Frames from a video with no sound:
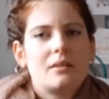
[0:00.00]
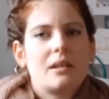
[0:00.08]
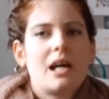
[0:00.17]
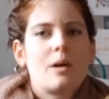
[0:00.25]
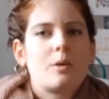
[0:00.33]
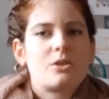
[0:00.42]

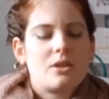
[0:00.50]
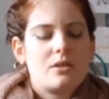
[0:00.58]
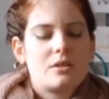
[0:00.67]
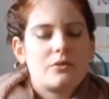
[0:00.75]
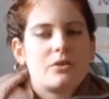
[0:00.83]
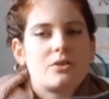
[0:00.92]
how much I
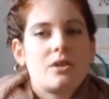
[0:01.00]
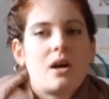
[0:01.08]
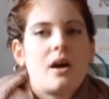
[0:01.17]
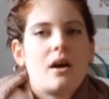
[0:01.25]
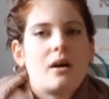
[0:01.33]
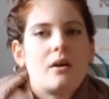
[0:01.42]
use for
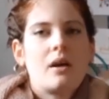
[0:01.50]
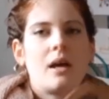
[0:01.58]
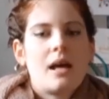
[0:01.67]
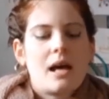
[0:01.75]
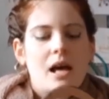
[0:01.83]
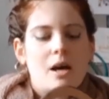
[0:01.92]
toe,
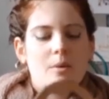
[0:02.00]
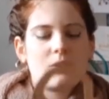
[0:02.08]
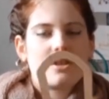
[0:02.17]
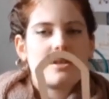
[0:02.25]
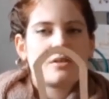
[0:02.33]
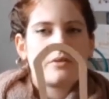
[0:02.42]
how much
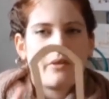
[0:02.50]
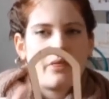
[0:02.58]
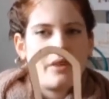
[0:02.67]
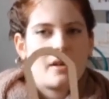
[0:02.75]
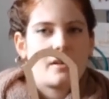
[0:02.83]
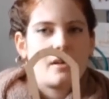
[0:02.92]
I use for
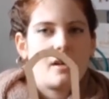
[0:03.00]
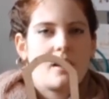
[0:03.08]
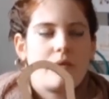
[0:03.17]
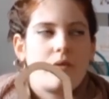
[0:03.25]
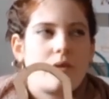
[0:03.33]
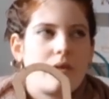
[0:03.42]
thick
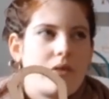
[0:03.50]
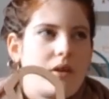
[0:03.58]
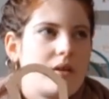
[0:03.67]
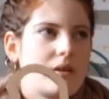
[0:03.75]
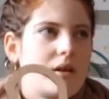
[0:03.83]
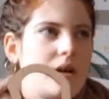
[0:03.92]
cuff or a
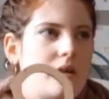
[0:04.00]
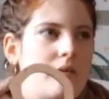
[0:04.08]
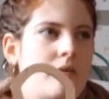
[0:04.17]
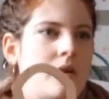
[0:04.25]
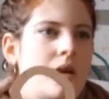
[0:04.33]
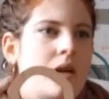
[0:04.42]
thinner cuff.
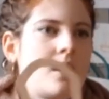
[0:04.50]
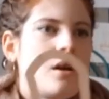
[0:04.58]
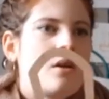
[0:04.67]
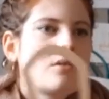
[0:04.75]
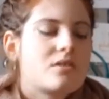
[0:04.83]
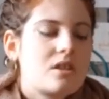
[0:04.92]

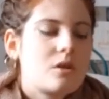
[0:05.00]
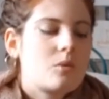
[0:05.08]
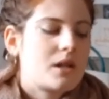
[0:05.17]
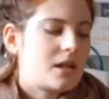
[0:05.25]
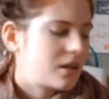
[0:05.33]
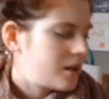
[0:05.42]
So that when
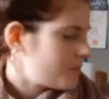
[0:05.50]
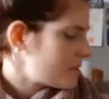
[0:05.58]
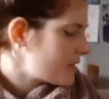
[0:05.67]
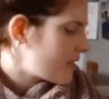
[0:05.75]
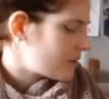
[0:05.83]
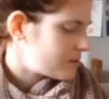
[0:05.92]
it comes
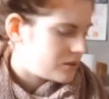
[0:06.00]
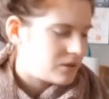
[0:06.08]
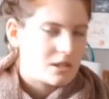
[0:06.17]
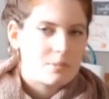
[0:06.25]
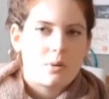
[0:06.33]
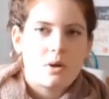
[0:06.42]
down to
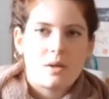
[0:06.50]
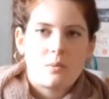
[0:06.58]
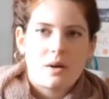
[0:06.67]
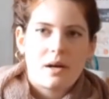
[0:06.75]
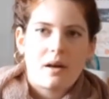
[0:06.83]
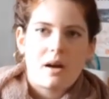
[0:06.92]
this point
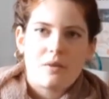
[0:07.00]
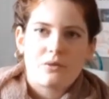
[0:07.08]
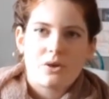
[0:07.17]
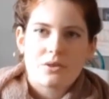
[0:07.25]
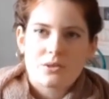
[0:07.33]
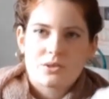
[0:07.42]
where I've
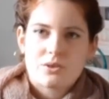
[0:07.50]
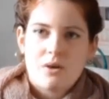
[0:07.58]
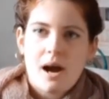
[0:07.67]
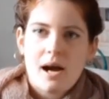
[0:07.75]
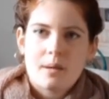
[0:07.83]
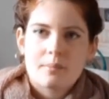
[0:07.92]
got
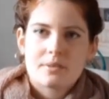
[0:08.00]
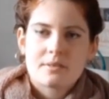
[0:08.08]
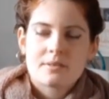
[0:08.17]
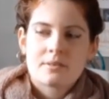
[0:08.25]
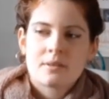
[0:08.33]
scraps,